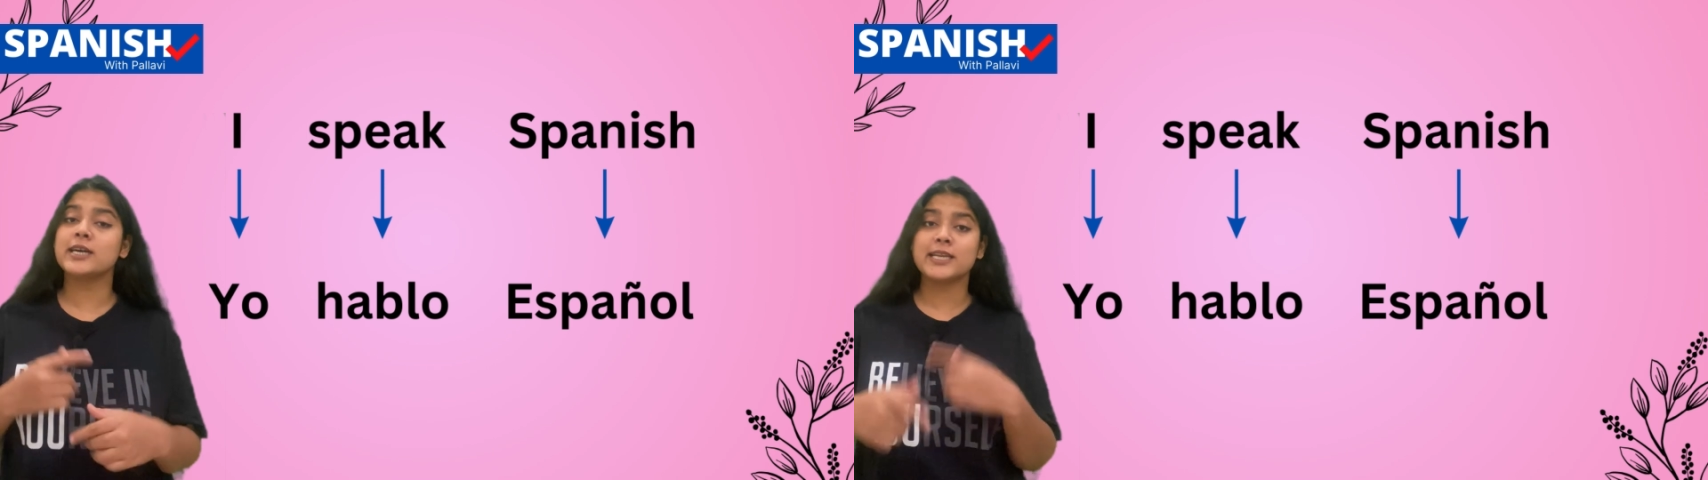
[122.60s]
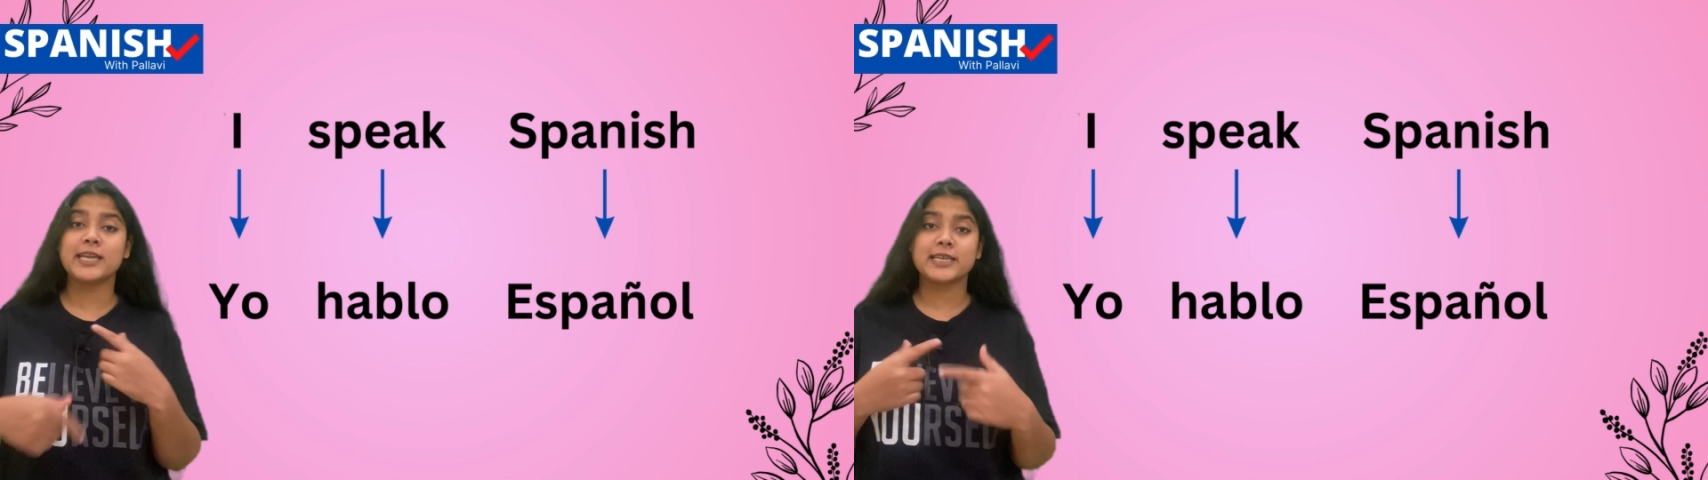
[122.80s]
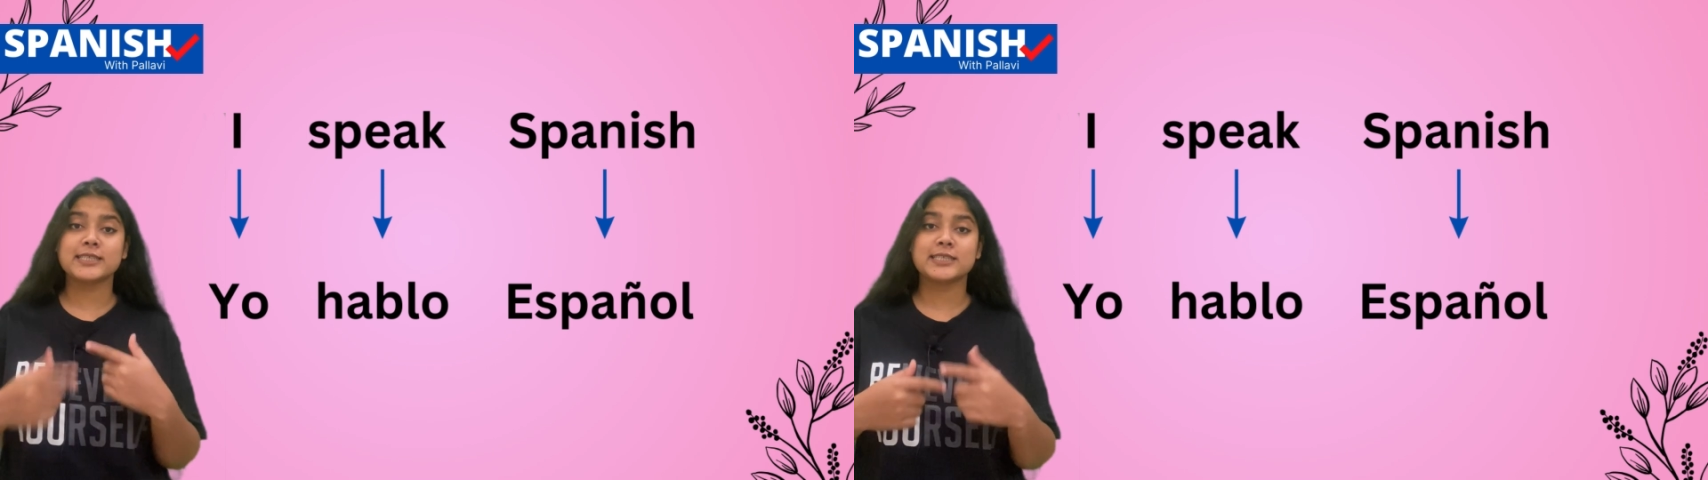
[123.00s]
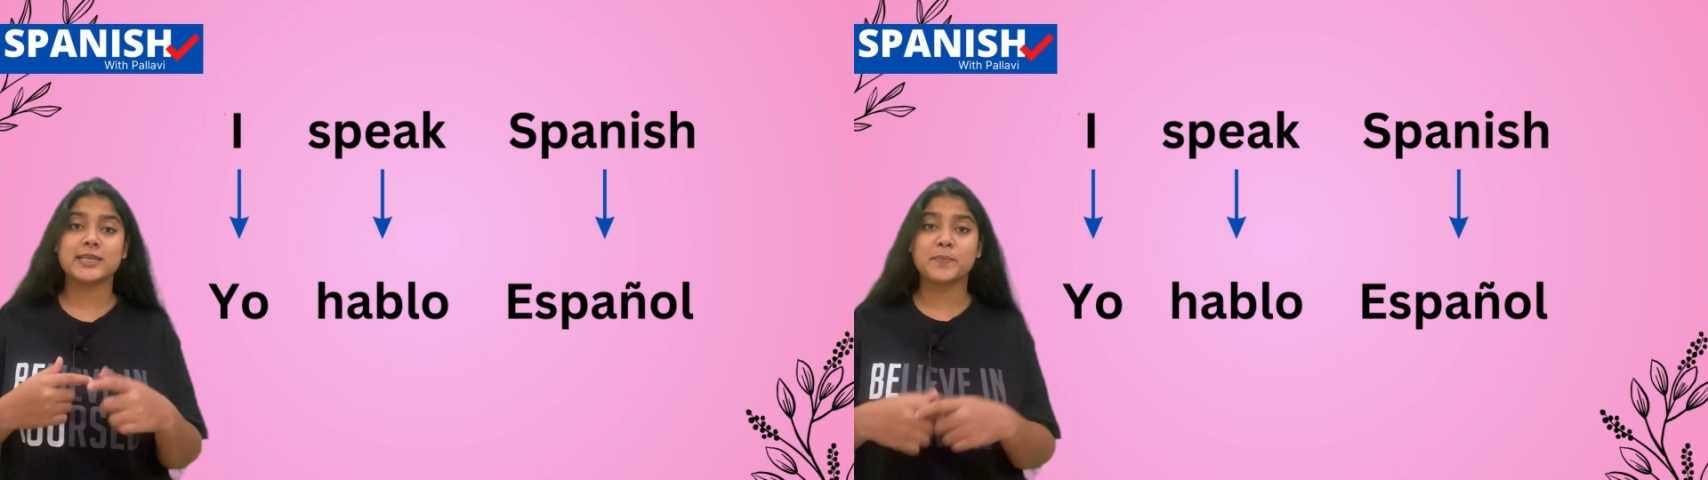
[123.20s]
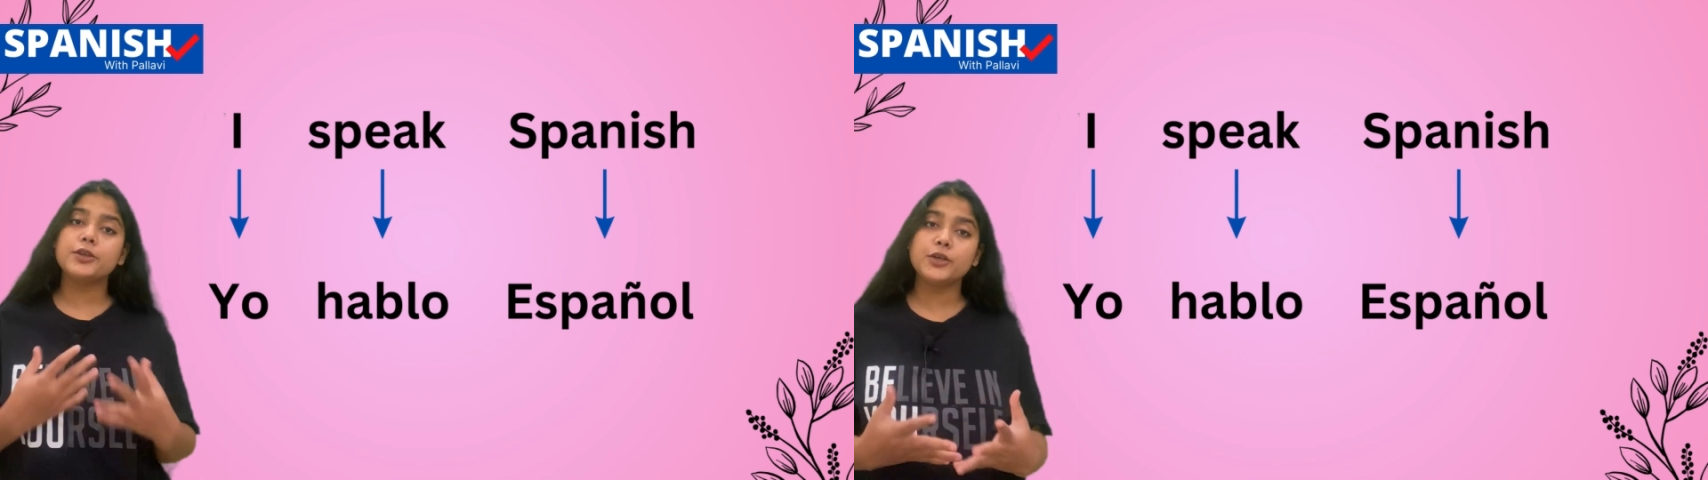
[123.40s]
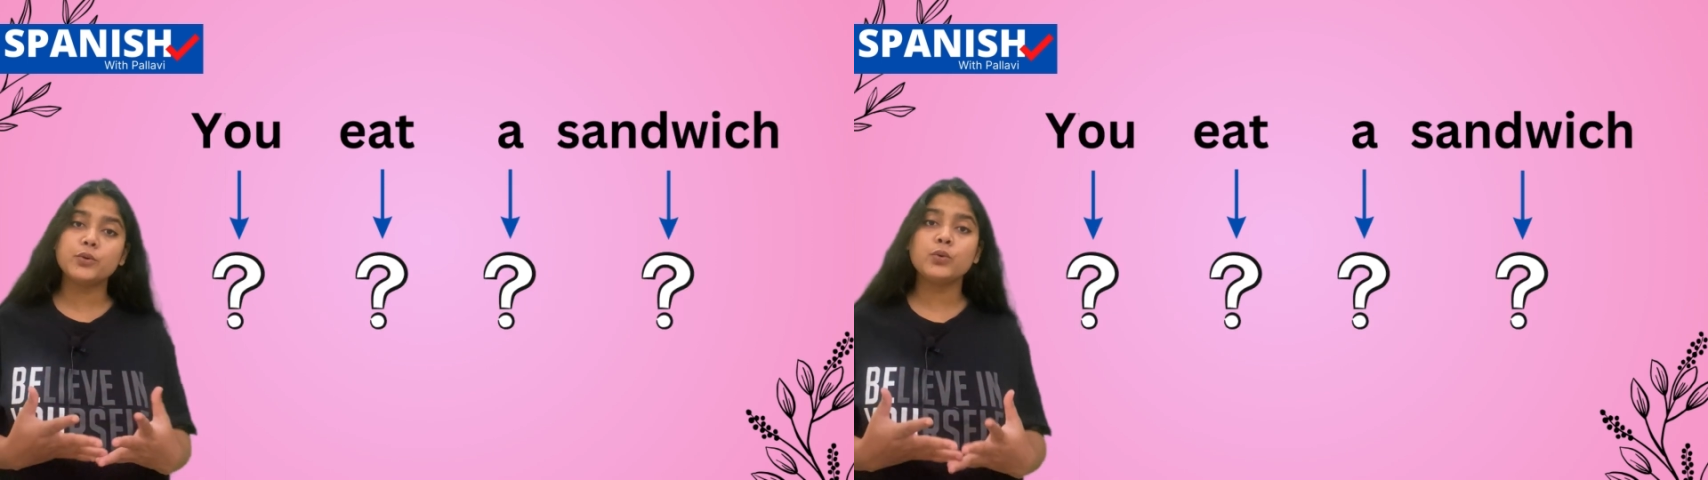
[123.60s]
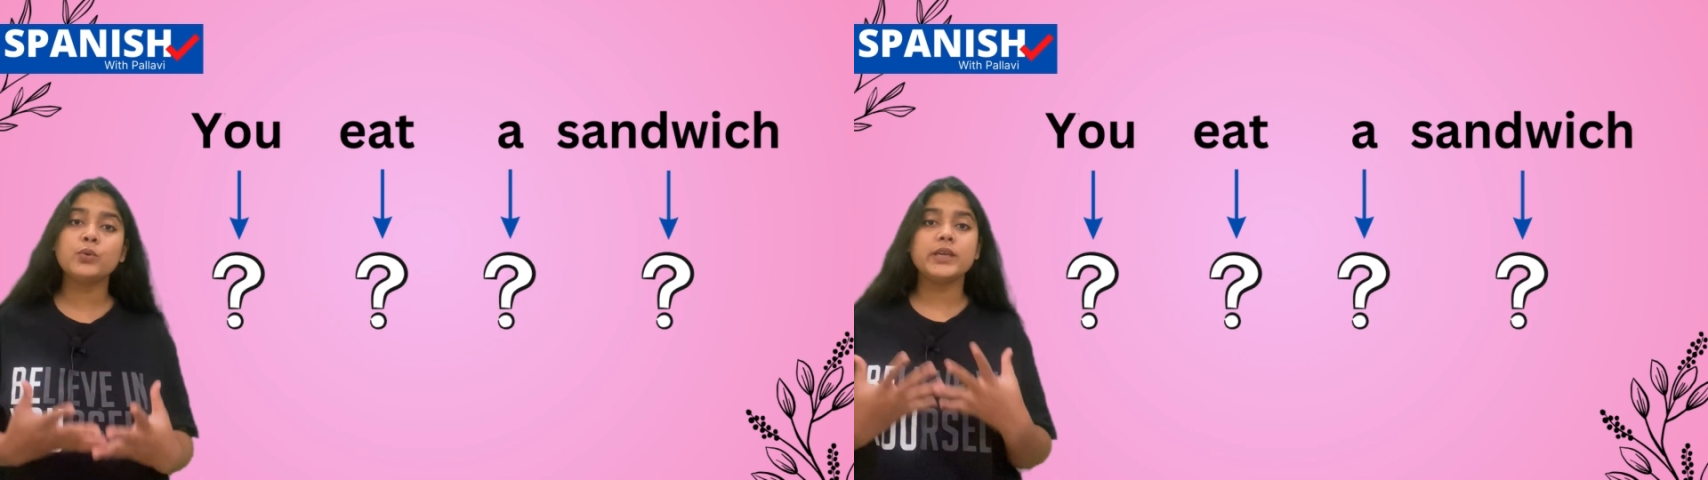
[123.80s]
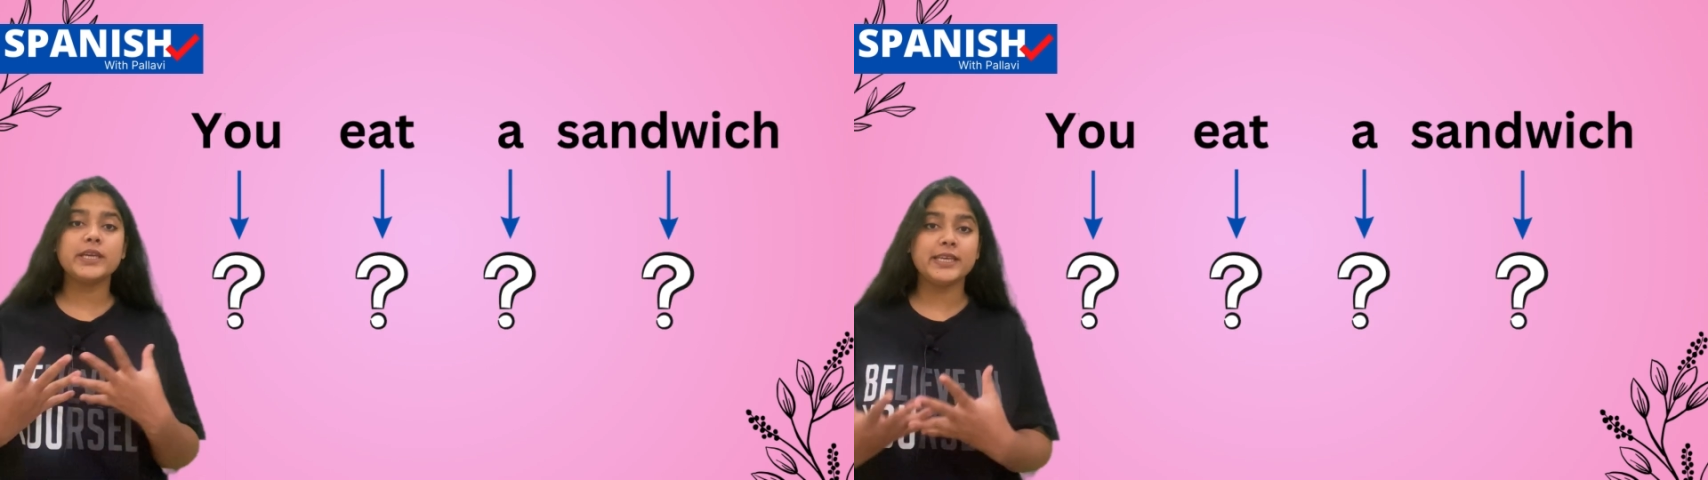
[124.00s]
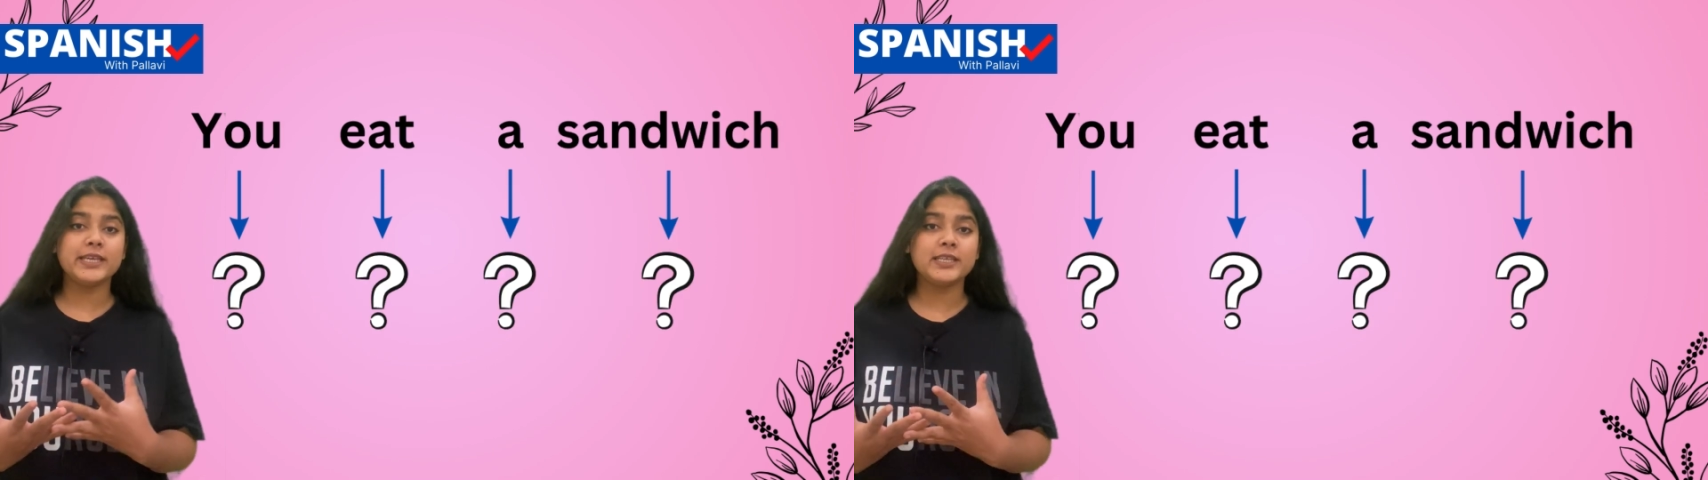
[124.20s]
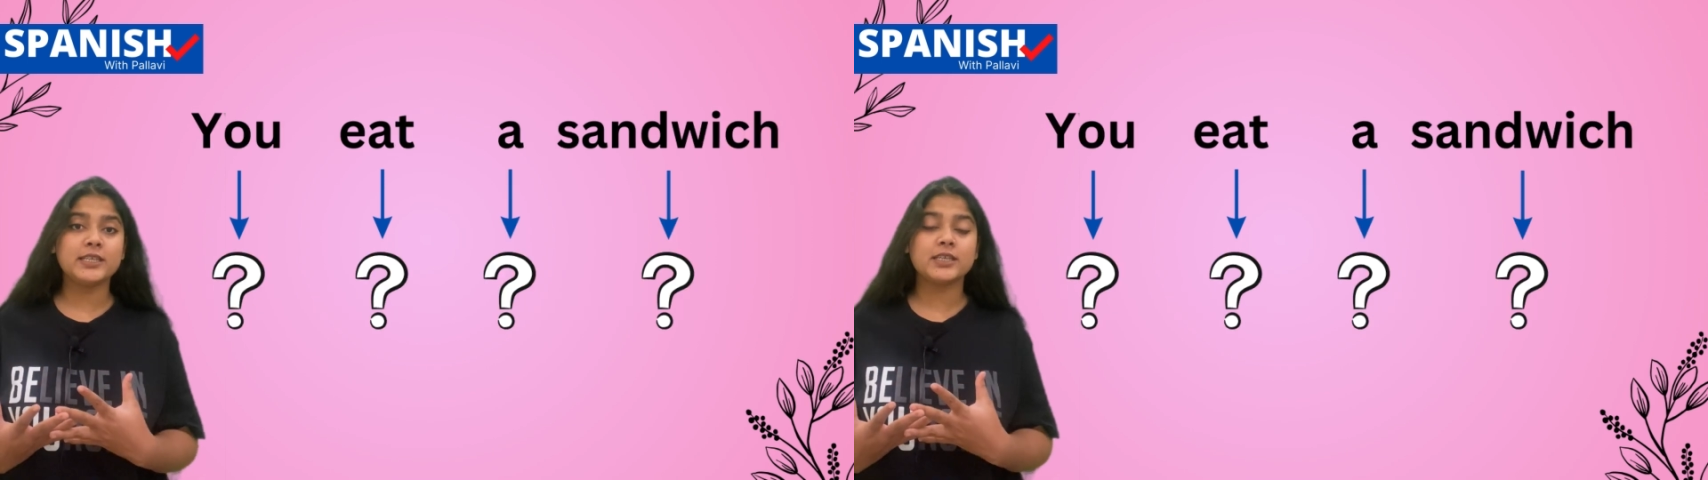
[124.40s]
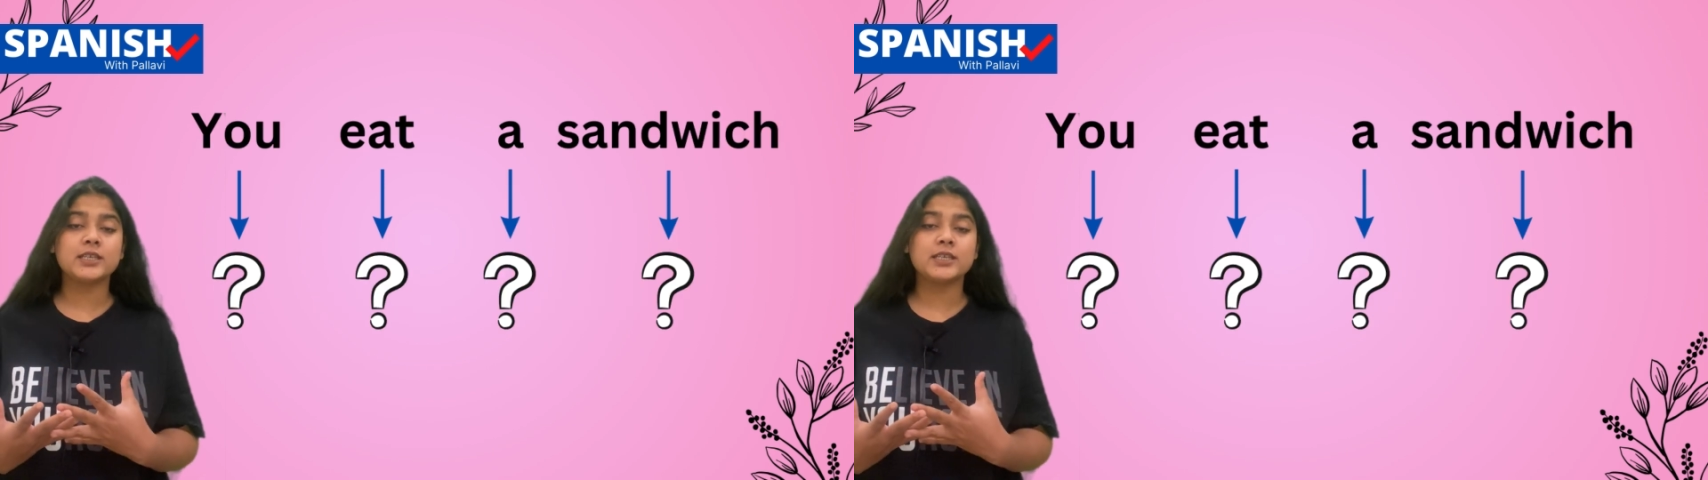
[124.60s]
Next, you eat